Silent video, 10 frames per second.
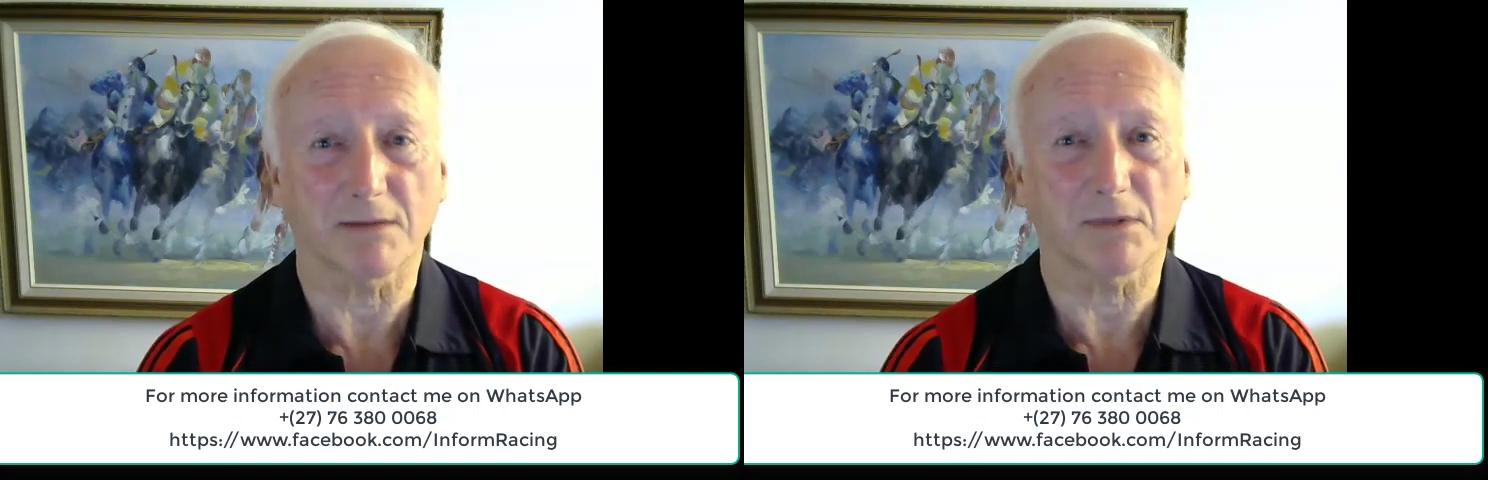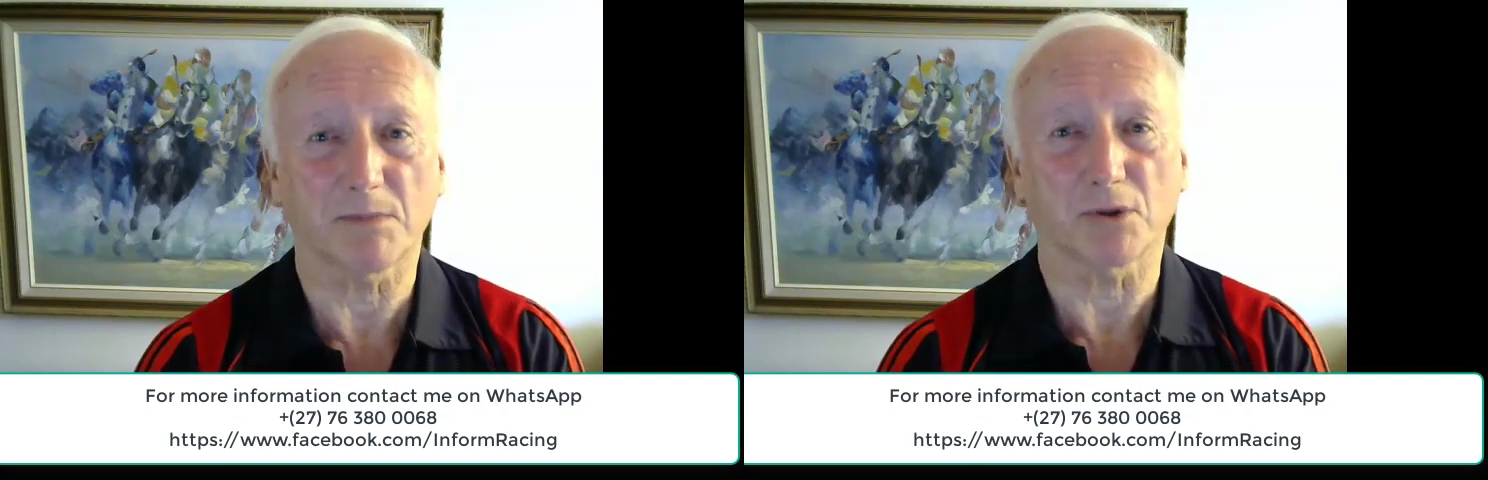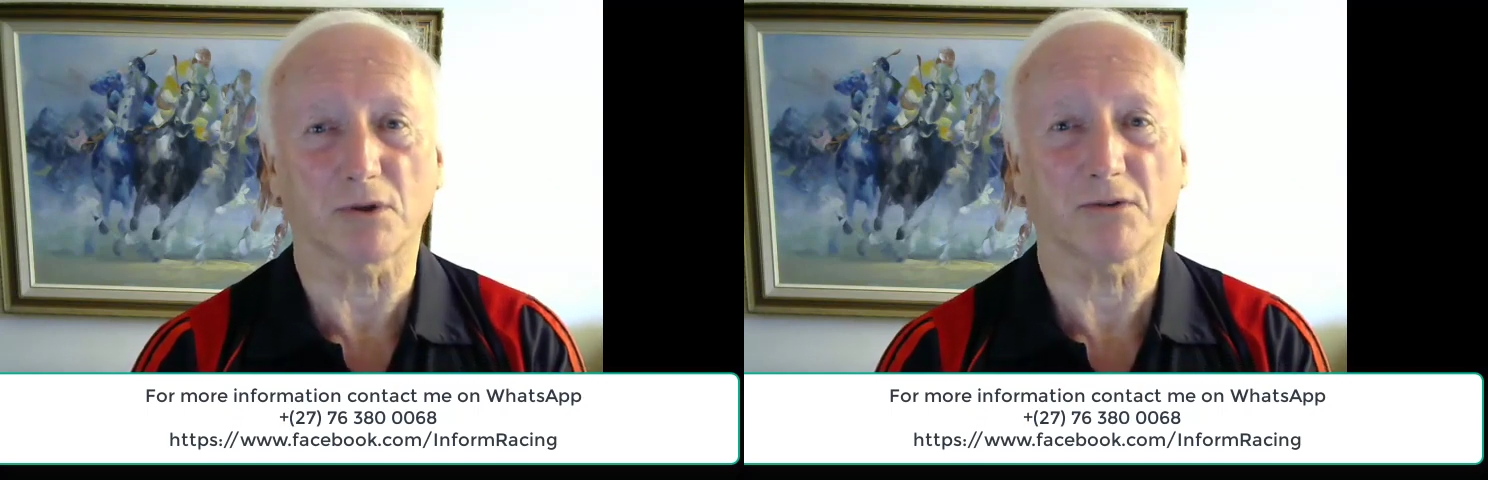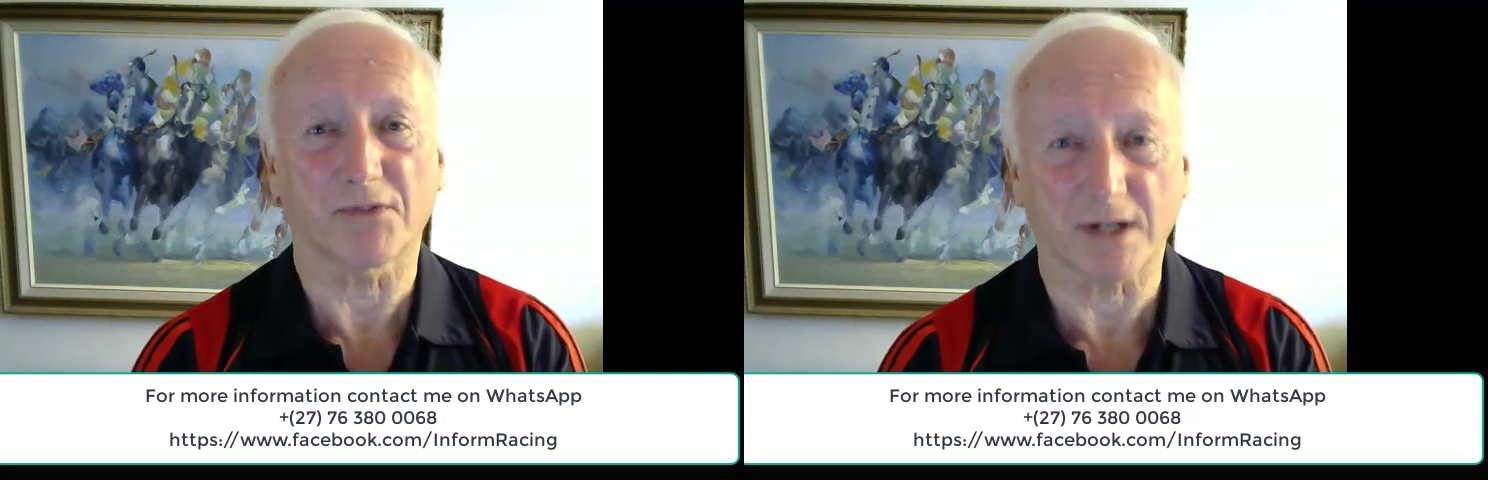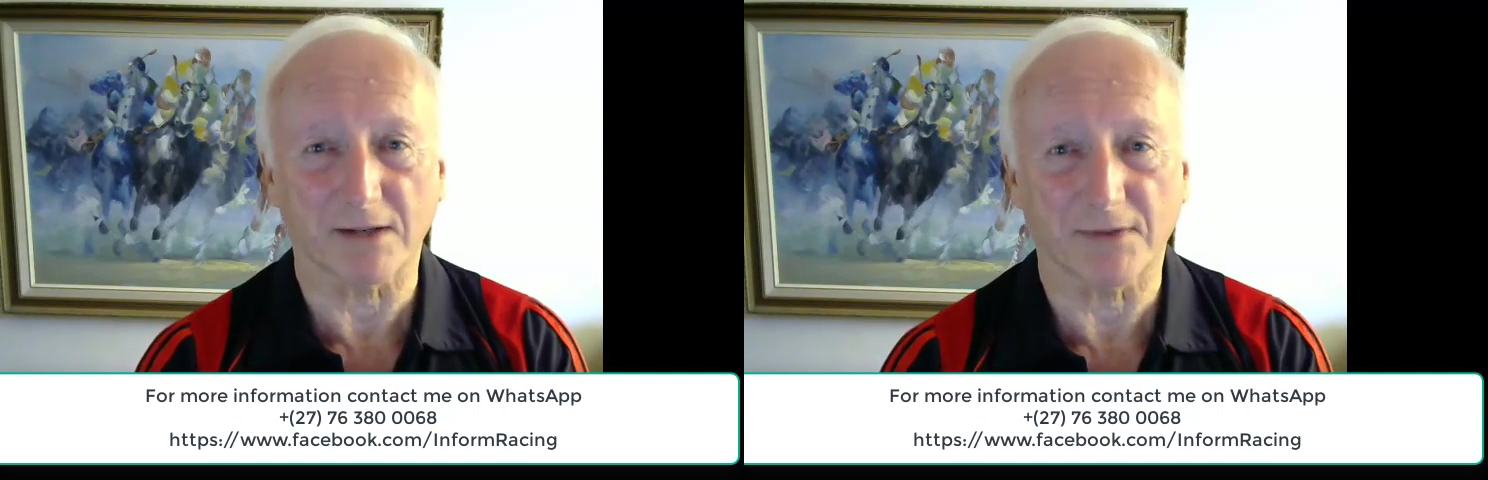then we put on
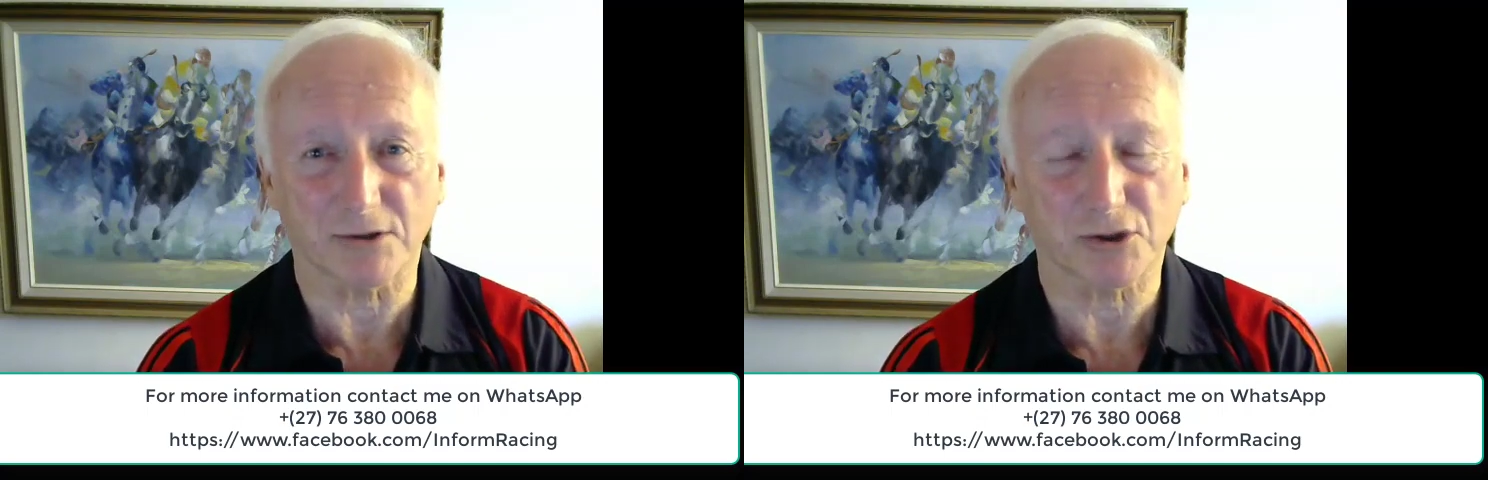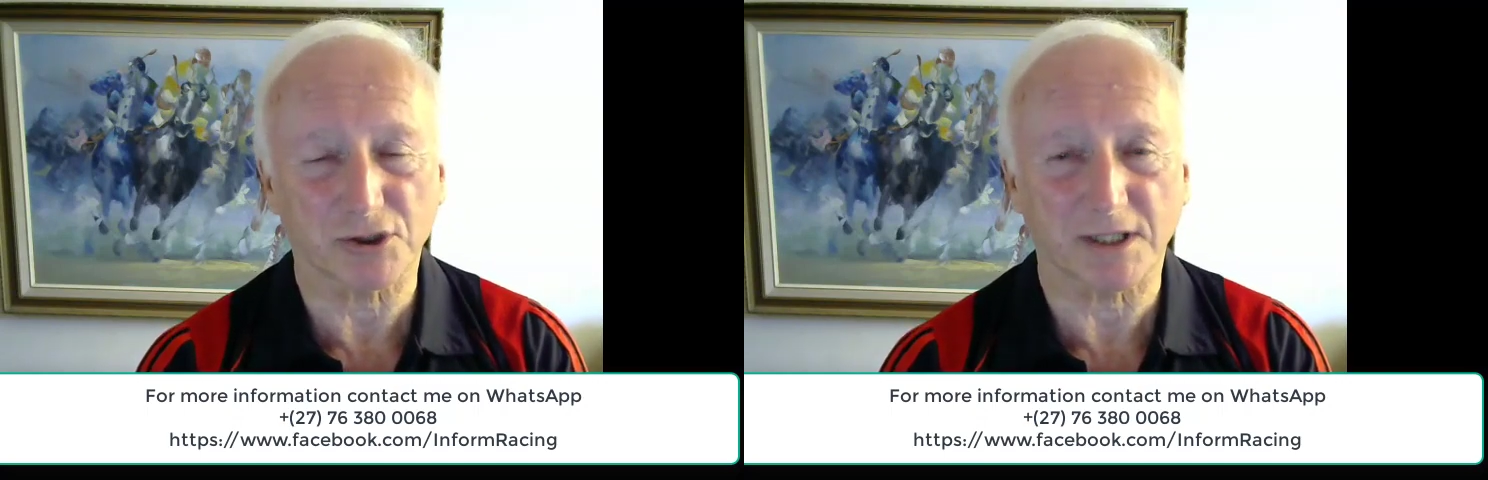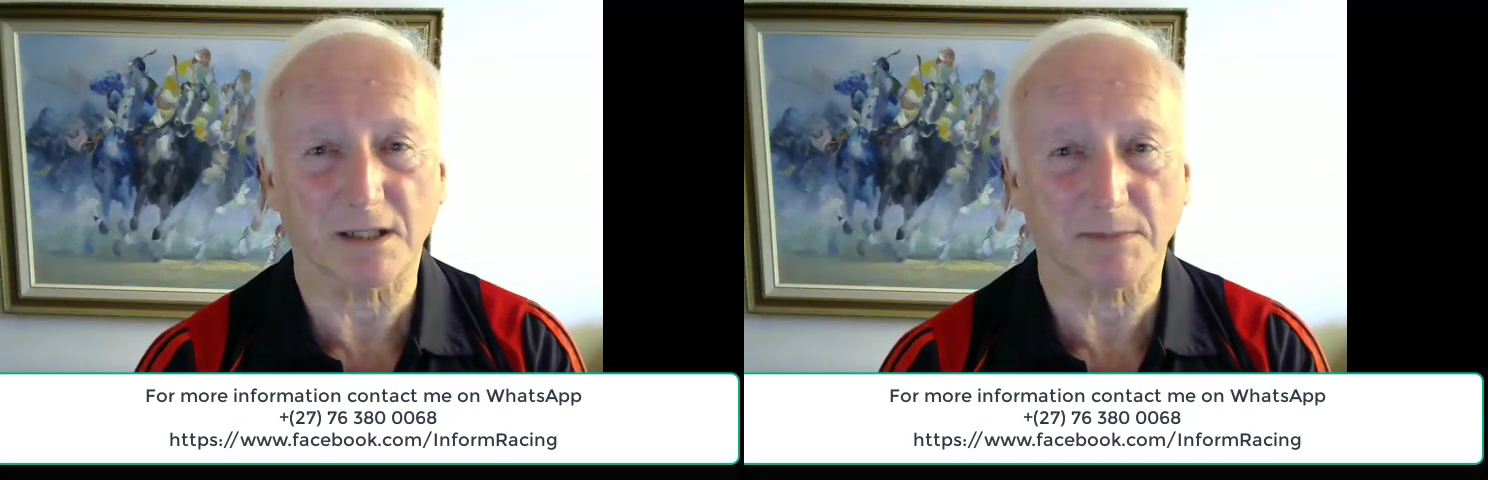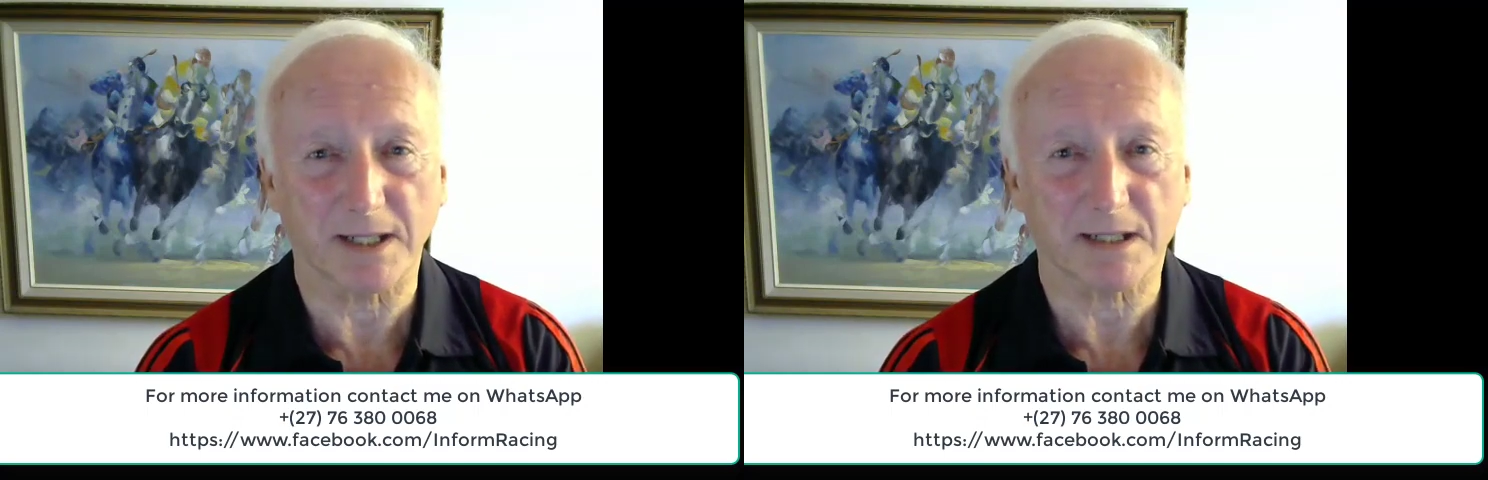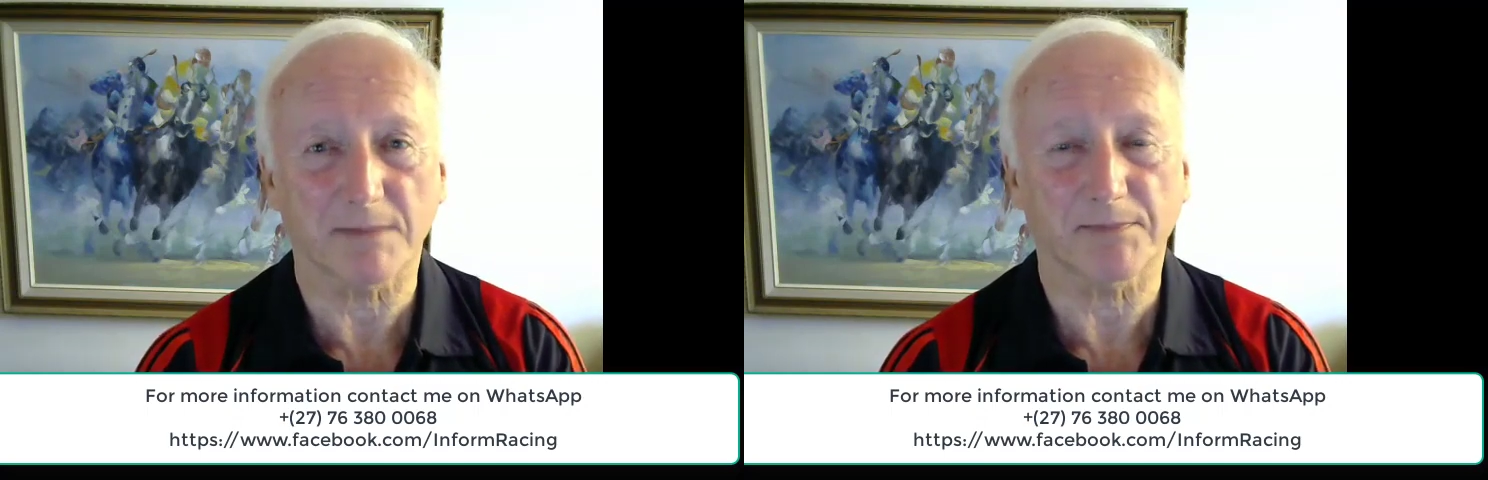500 rand a
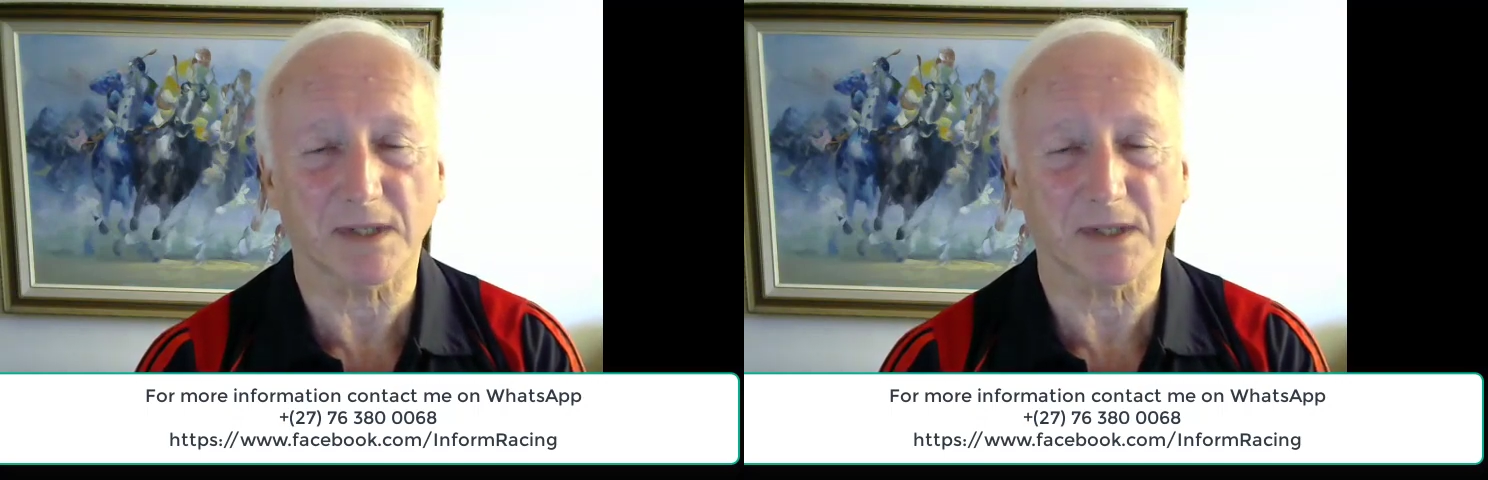bet.